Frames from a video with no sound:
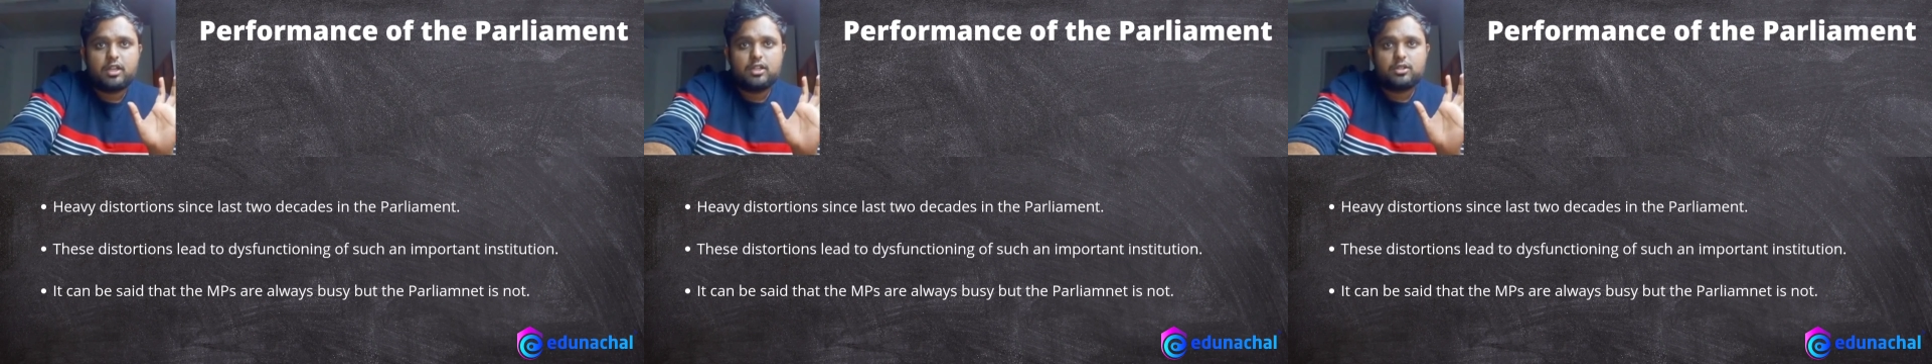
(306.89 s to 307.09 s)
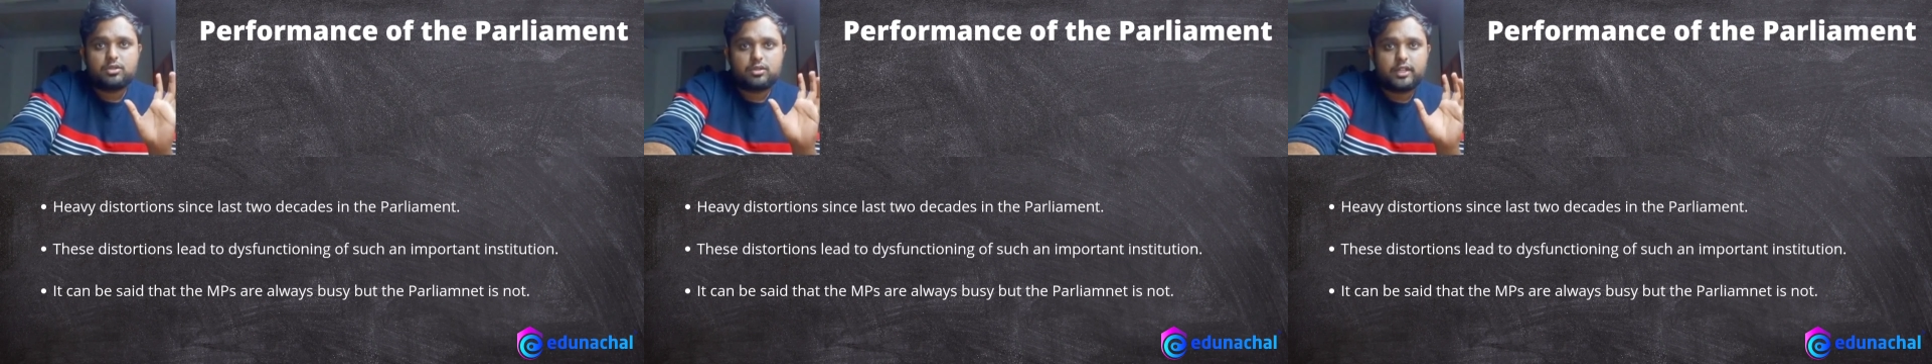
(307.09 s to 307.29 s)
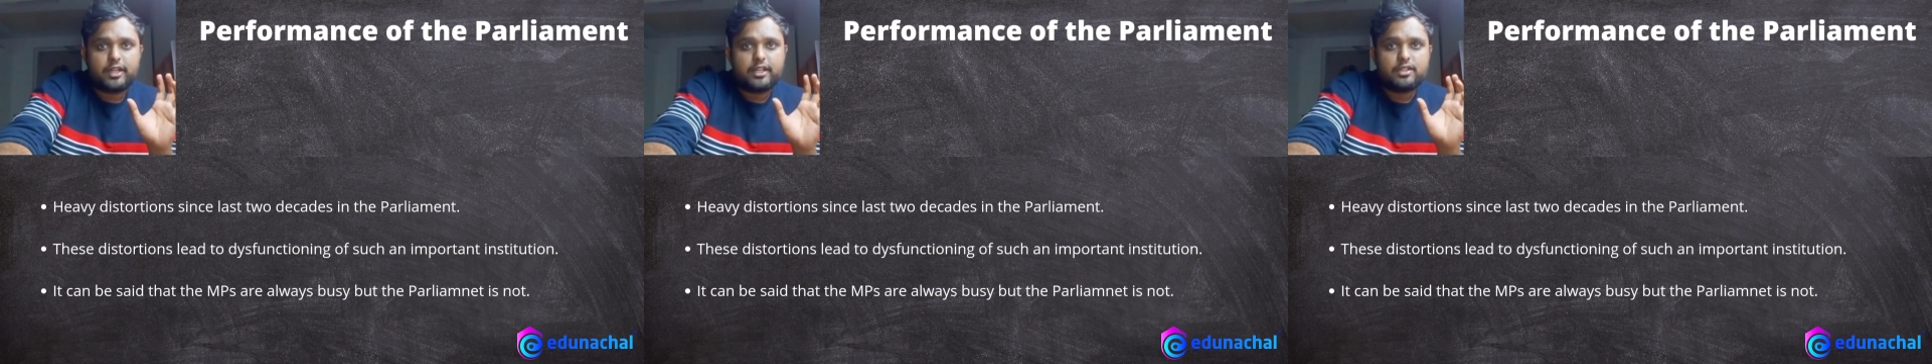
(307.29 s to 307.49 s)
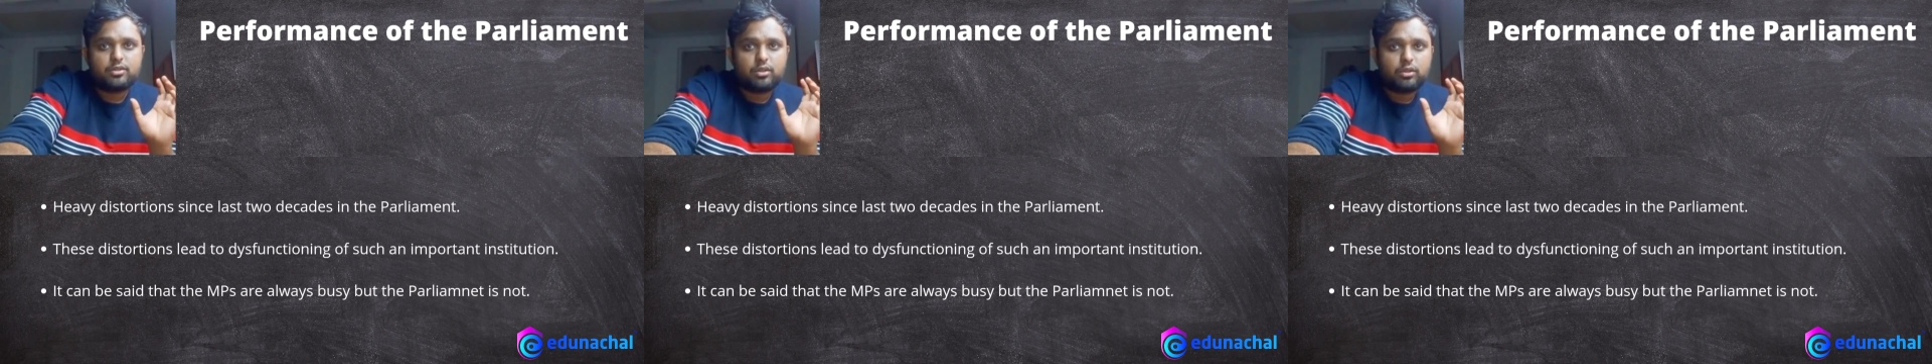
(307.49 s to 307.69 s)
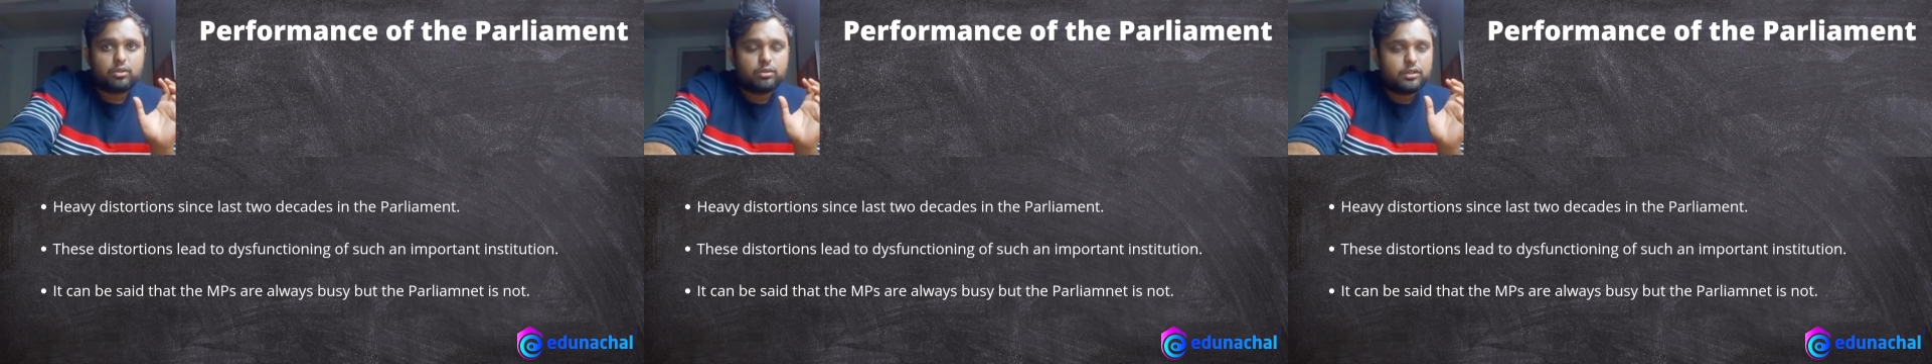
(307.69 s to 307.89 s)
So that is
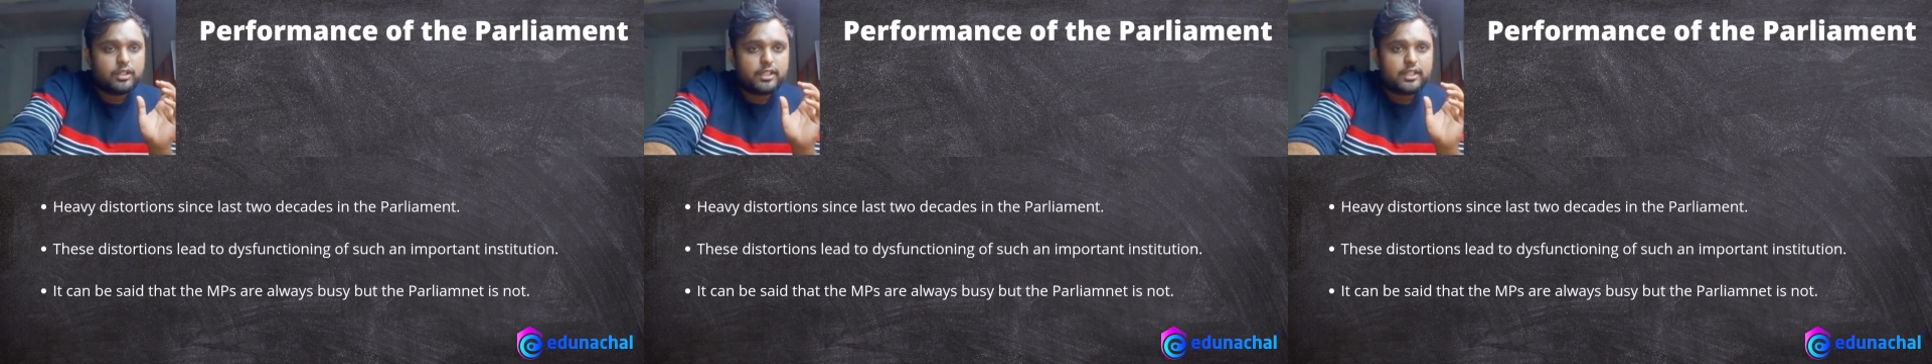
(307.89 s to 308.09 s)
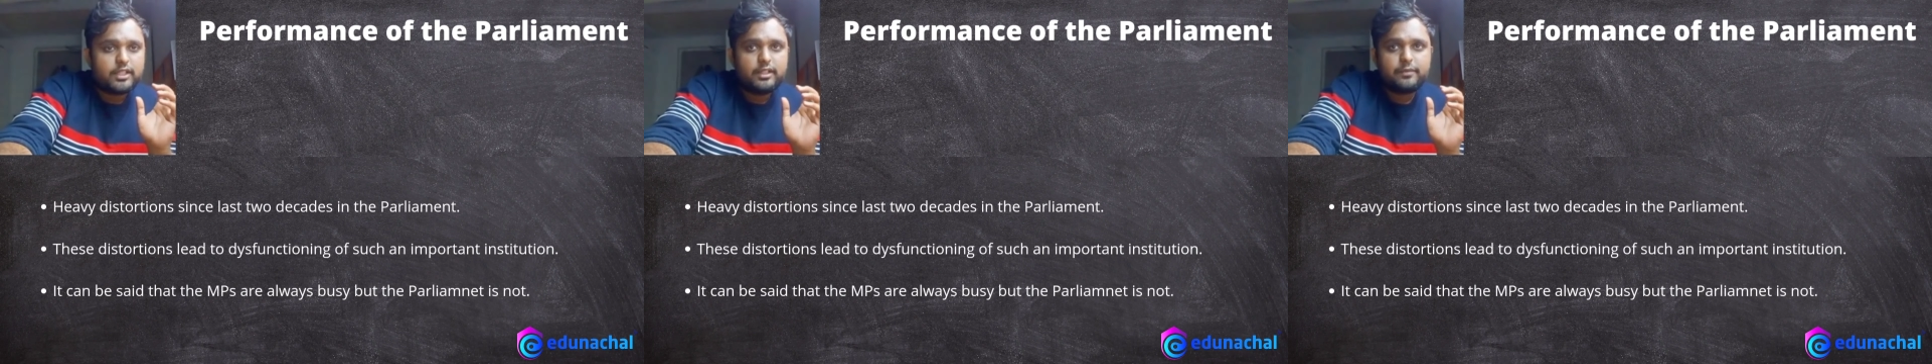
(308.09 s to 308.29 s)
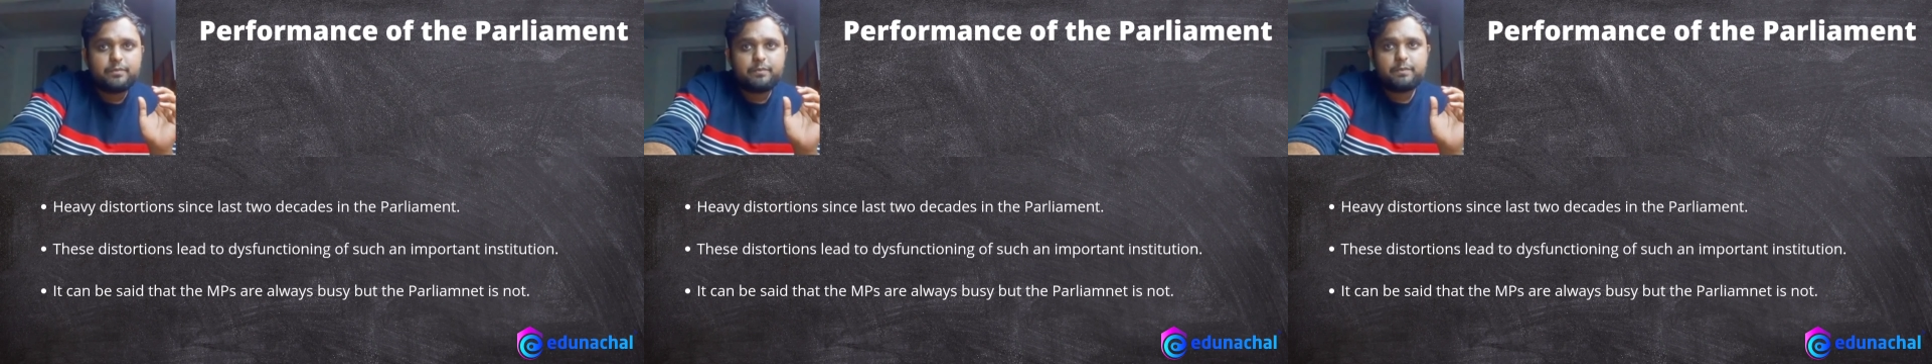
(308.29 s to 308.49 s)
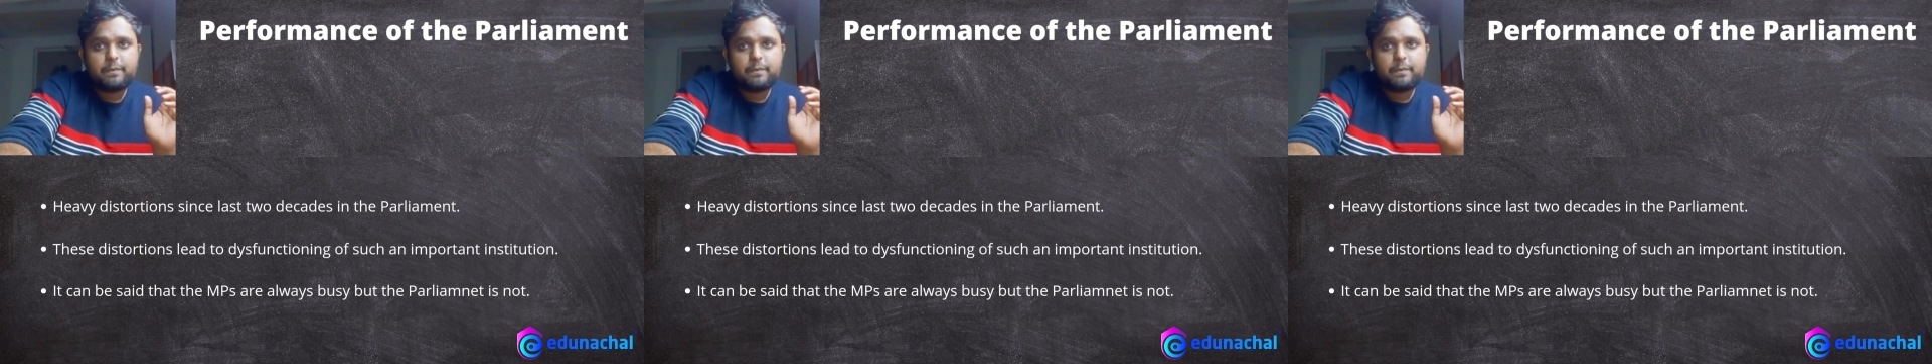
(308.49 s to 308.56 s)
not only